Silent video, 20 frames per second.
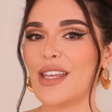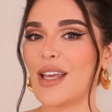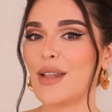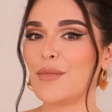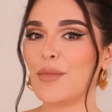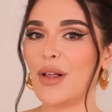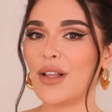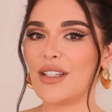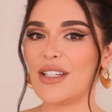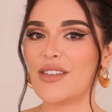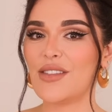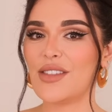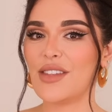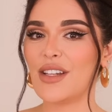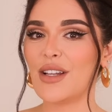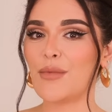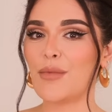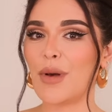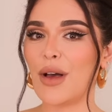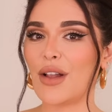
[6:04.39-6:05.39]
and Maldives
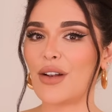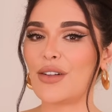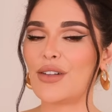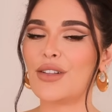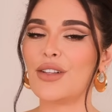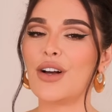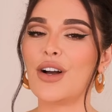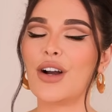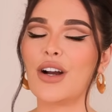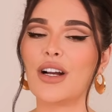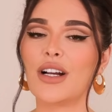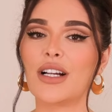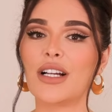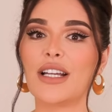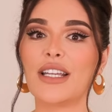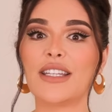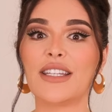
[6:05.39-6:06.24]
in a bottle are